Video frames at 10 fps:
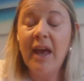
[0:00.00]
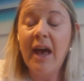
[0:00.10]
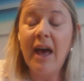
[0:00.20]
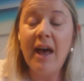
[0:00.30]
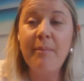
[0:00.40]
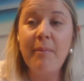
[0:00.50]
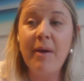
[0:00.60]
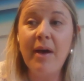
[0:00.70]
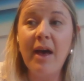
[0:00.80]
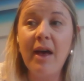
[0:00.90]
Um,
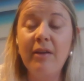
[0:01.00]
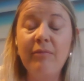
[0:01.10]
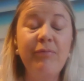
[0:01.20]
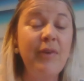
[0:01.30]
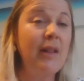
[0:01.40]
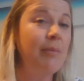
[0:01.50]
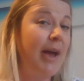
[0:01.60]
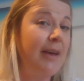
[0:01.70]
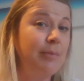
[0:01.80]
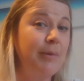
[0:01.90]
Phil,
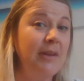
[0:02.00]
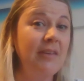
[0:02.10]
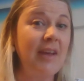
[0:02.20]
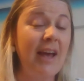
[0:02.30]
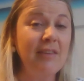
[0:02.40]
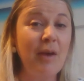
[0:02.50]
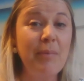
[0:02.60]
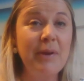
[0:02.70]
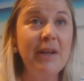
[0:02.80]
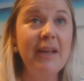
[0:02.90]
my husband, has
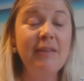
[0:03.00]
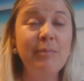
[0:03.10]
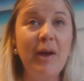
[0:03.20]
companies,